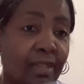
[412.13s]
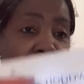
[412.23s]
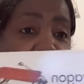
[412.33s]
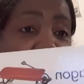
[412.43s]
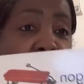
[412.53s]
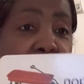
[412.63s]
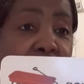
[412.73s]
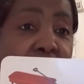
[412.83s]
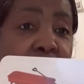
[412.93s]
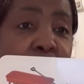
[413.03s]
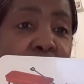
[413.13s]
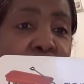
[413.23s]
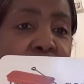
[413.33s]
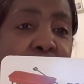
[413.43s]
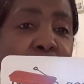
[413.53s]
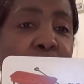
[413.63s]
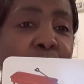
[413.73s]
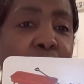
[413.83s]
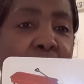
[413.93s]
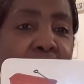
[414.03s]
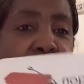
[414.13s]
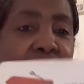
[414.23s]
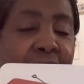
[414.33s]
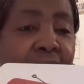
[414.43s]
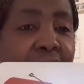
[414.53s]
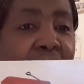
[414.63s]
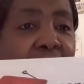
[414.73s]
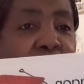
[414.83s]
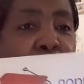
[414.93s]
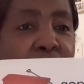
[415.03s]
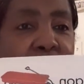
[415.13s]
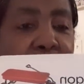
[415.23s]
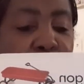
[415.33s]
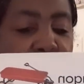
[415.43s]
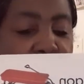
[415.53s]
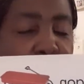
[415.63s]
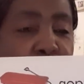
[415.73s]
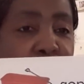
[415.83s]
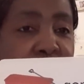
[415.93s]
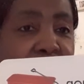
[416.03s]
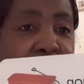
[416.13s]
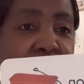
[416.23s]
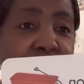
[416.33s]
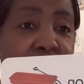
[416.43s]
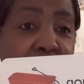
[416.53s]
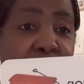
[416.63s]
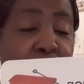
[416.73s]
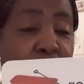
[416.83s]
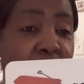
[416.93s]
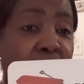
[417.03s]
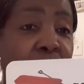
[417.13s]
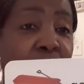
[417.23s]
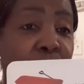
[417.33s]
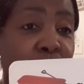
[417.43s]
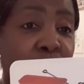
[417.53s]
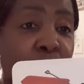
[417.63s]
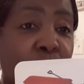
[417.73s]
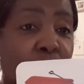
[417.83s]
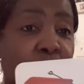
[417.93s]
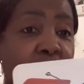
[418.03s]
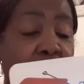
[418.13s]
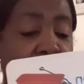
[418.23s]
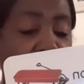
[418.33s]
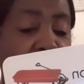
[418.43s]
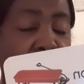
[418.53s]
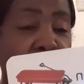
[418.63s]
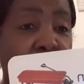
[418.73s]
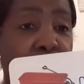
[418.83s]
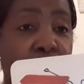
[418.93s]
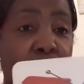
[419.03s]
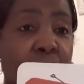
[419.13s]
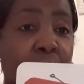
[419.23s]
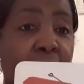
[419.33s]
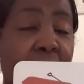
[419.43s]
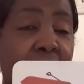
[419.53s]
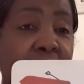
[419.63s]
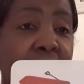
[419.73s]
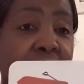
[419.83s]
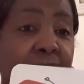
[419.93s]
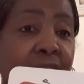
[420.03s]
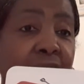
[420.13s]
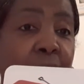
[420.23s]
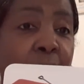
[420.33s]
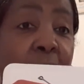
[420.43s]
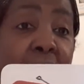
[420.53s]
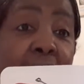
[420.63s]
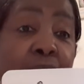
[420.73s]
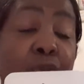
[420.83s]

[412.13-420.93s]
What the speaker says: A wagon. What do they do with a wagon? A wagon transport different stuff around the farm. Like if a farmer has a bag of